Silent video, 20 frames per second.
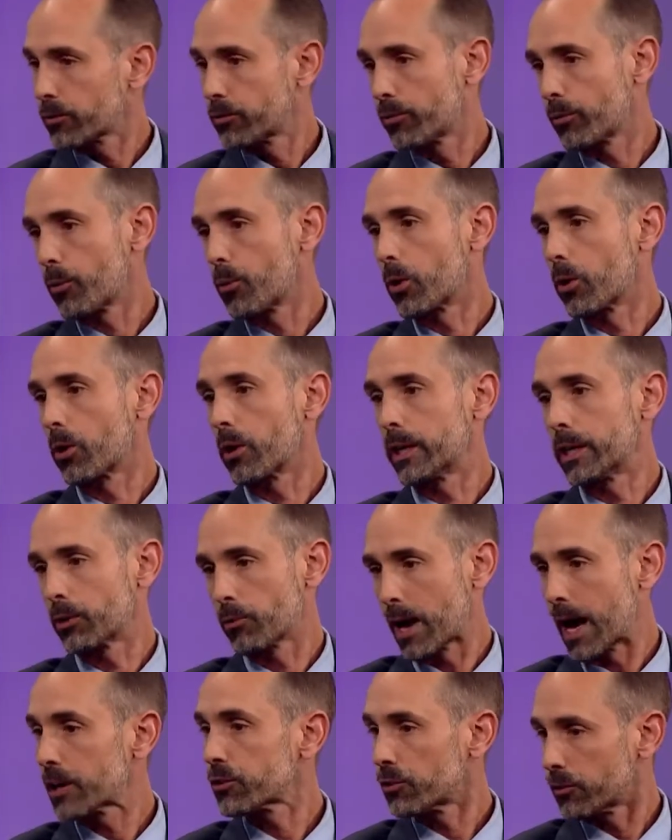for
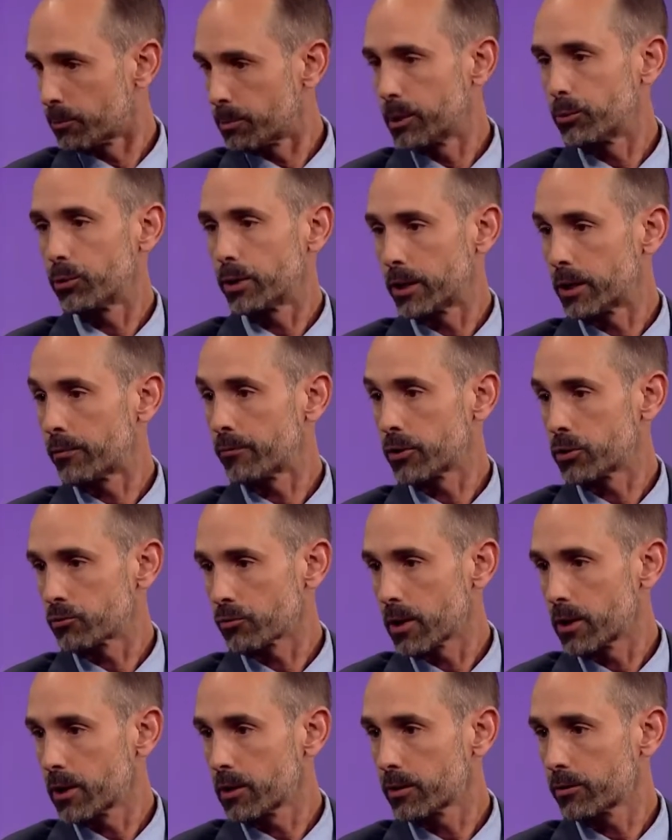interactions between different
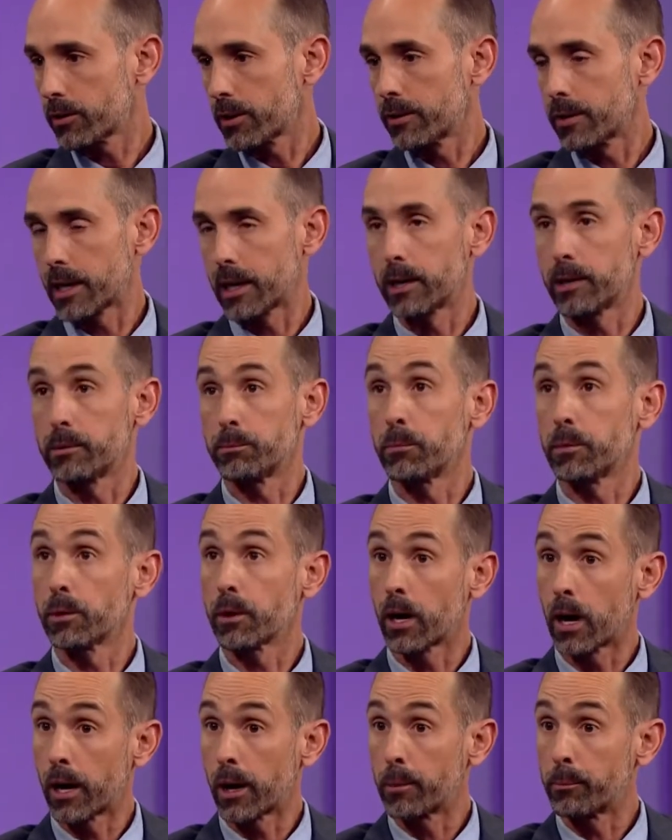drugs, and then
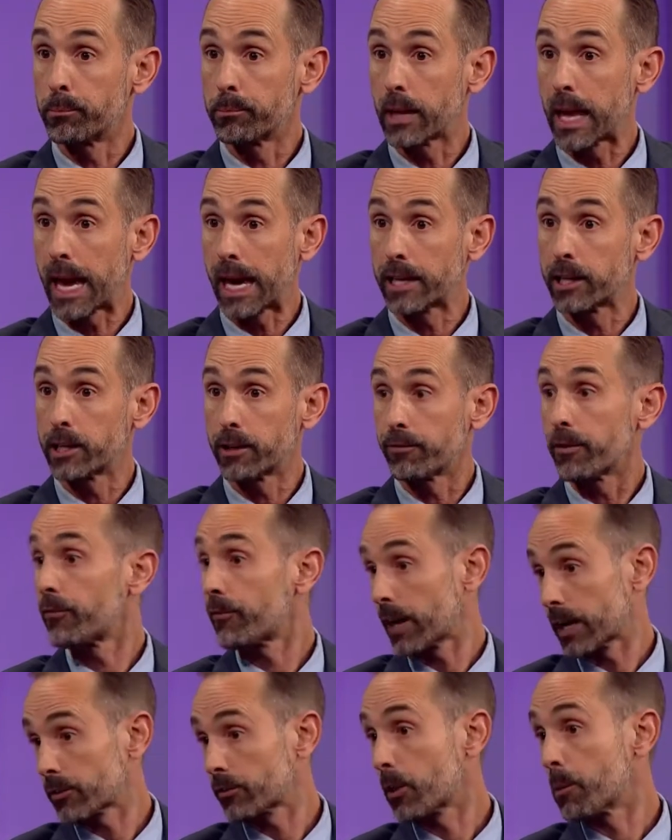additive
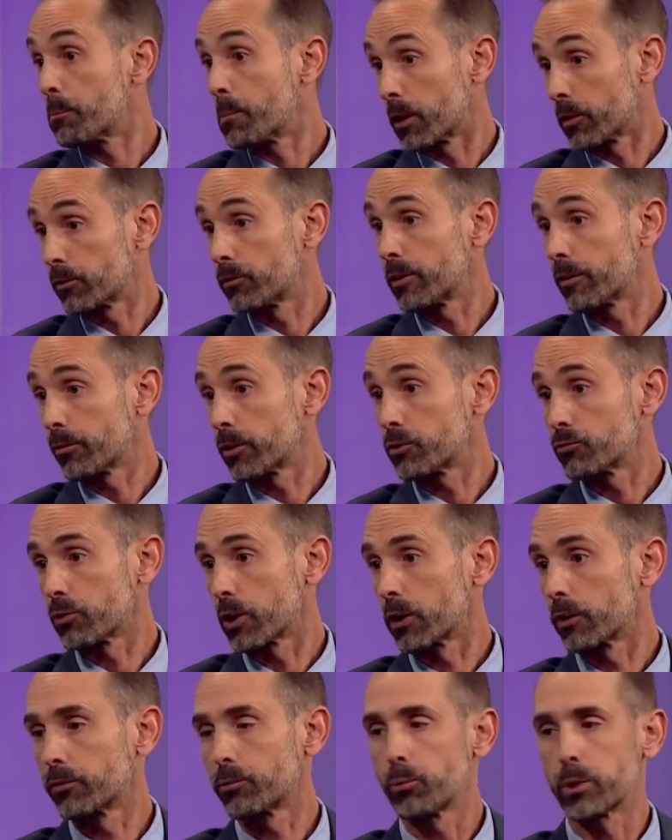effects amongst different
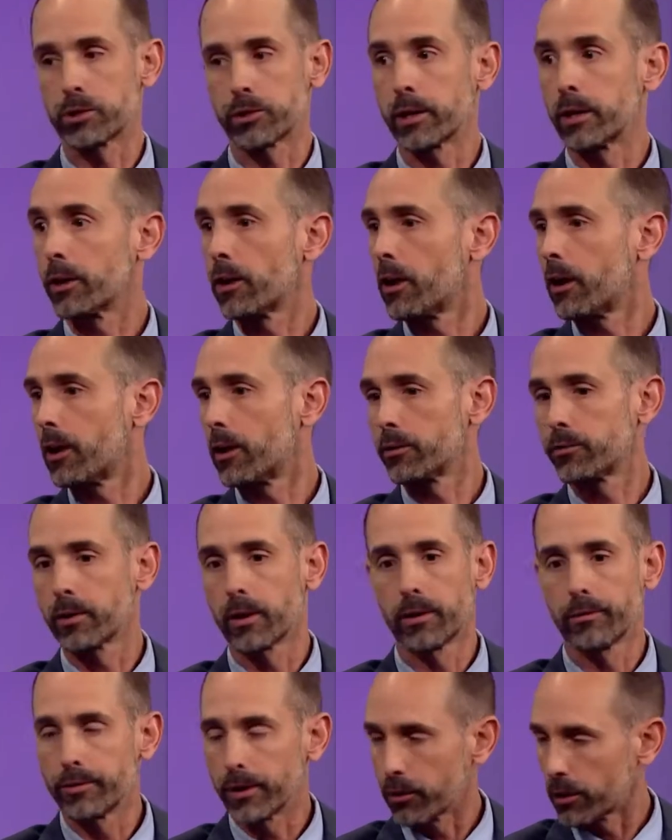drugs, which can cause
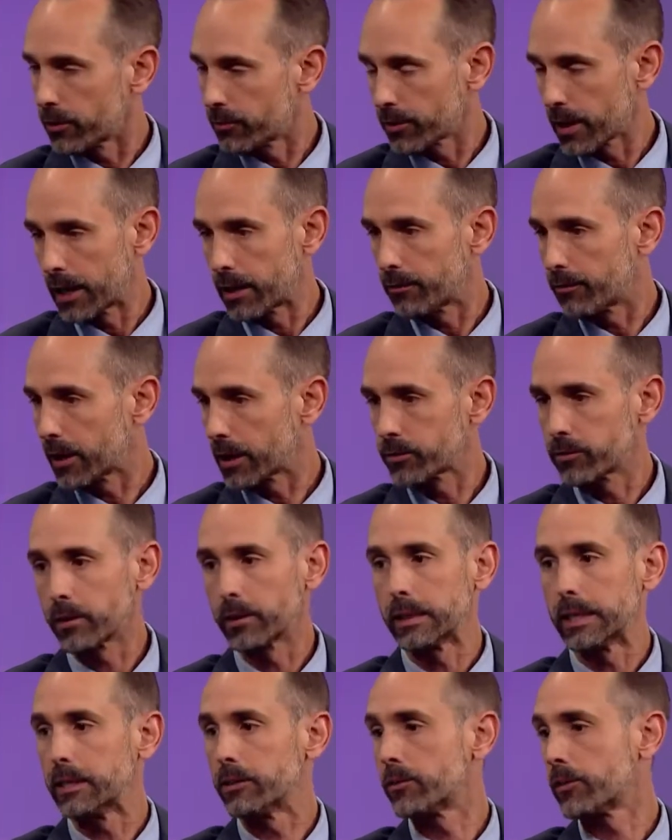various side effects and
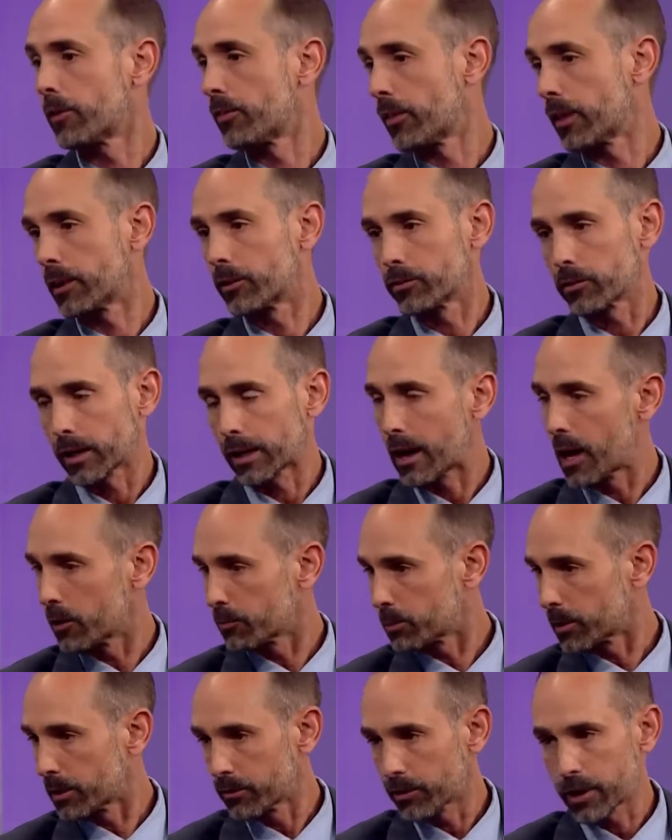leads to things like
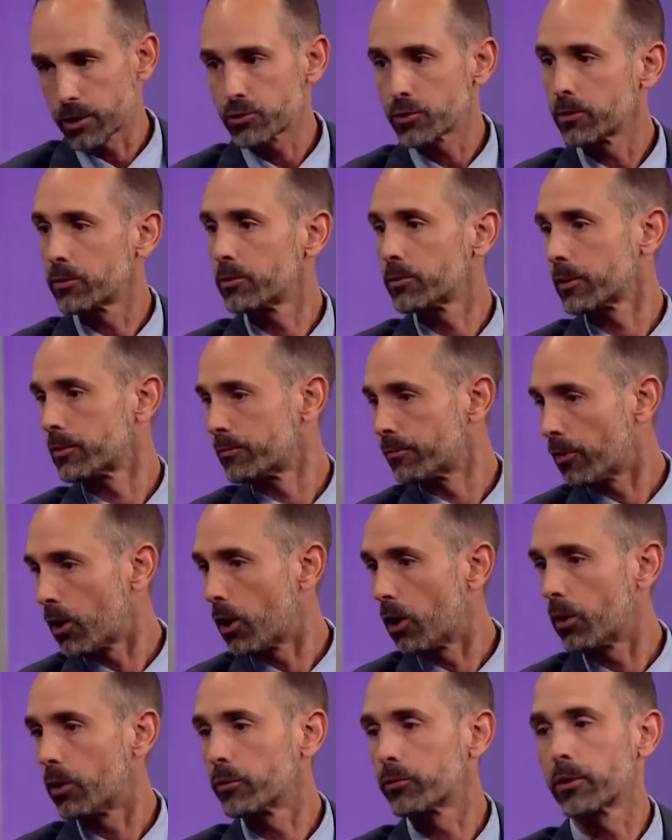hospitalizations and
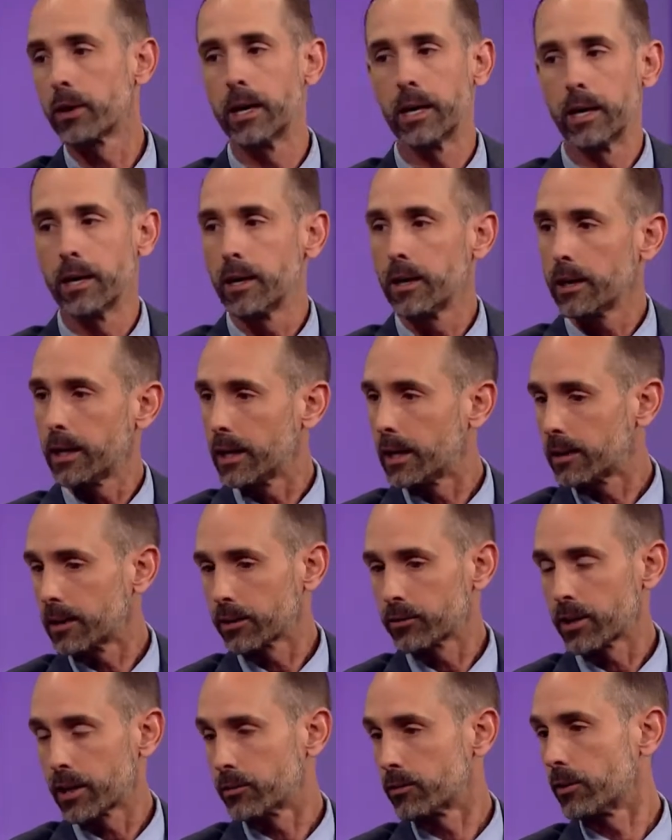falls, and
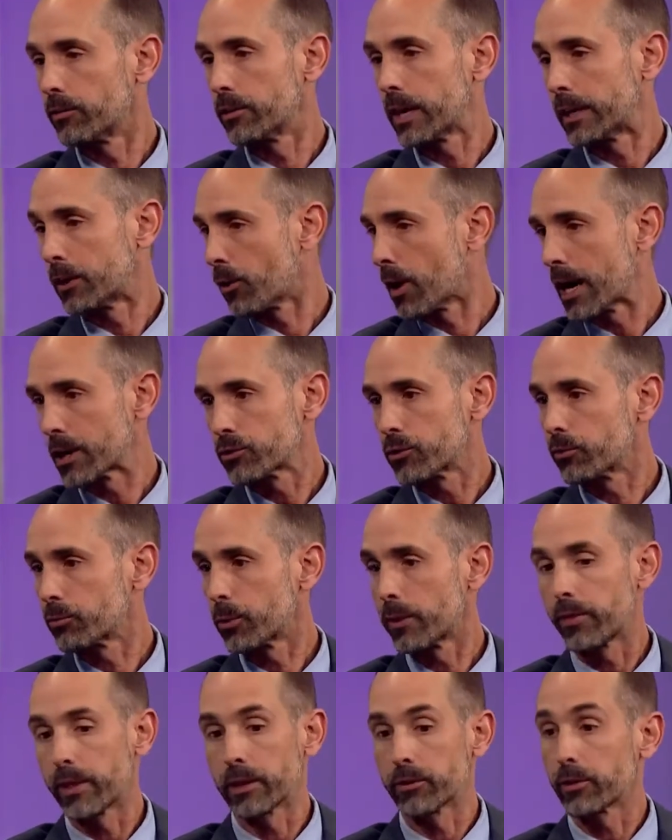excessive interactions
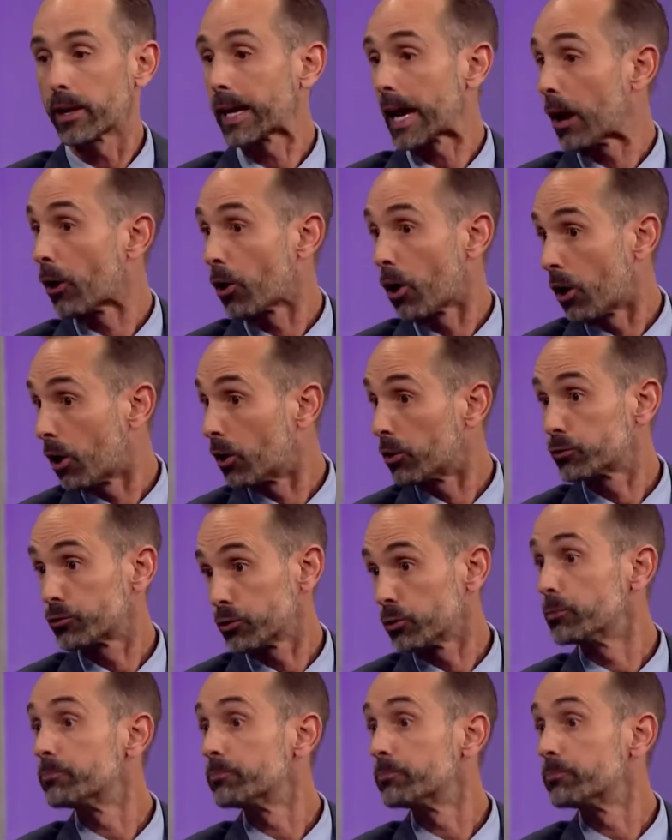with things like alcohol too.